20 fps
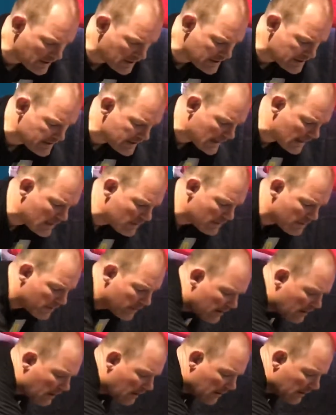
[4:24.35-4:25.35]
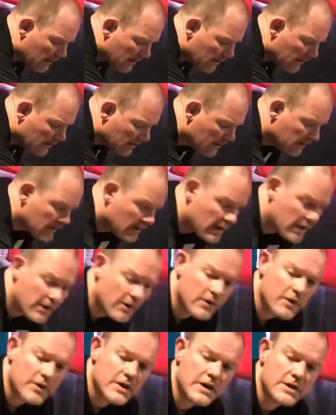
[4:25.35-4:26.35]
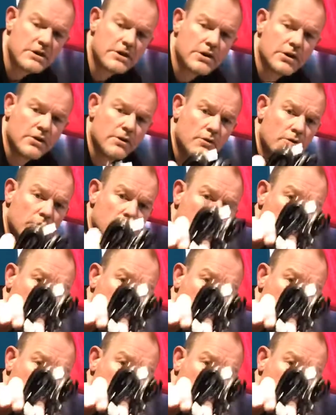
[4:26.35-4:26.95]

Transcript: contained within it. And there are these two